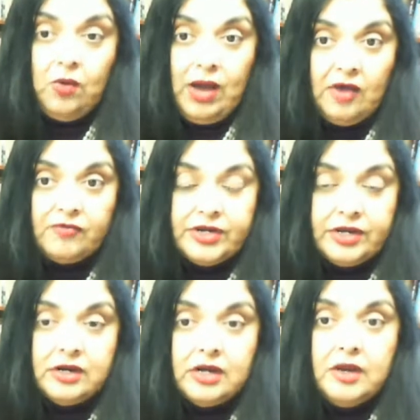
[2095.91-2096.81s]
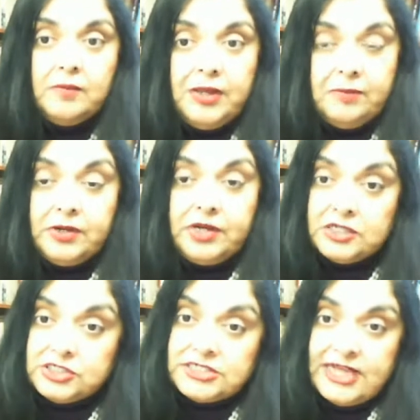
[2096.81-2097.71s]
after people,
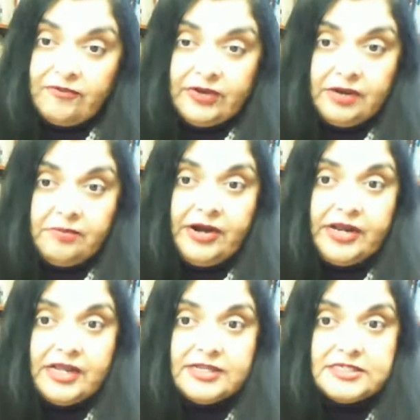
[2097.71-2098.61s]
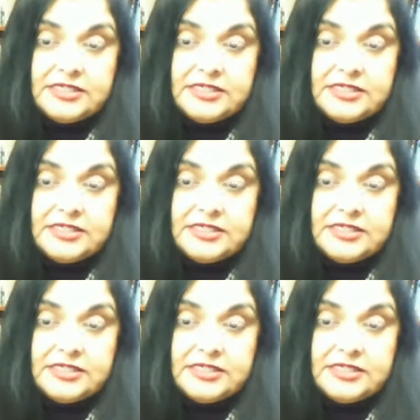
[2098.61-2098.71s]
not just African Americans,